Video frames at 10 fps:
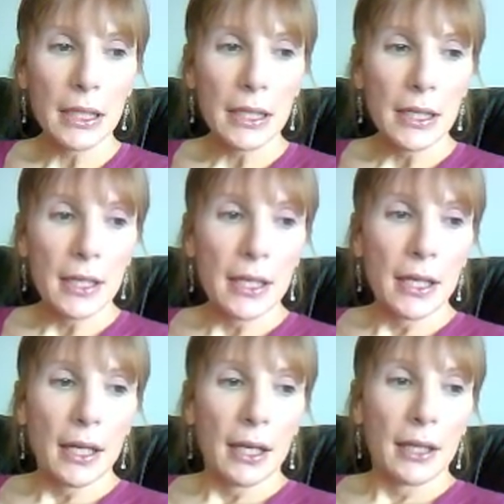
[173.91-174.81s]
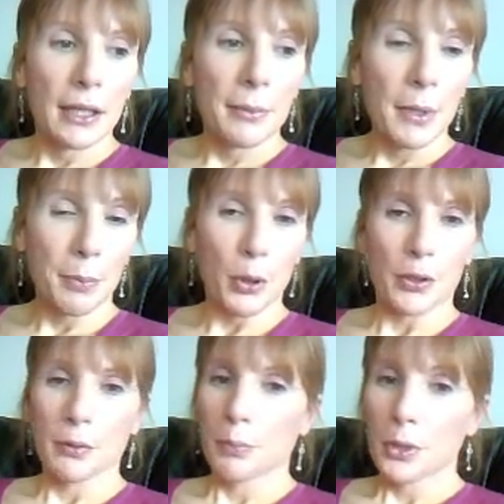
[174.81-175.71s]
or gives the people
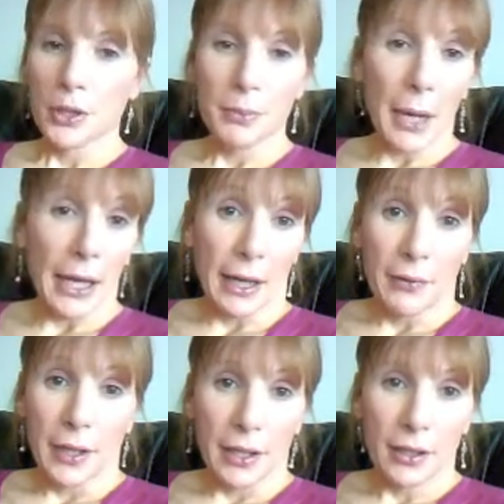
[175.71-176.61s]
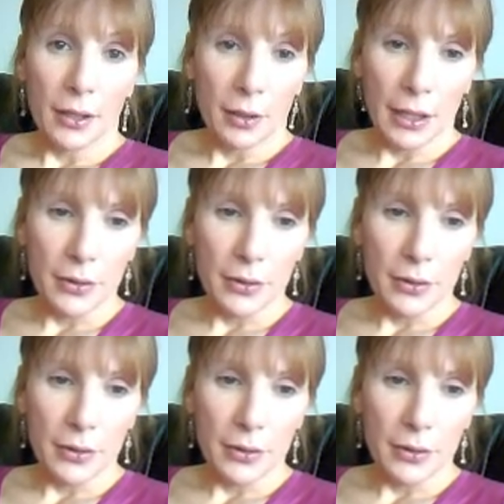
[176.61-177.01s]
around me a better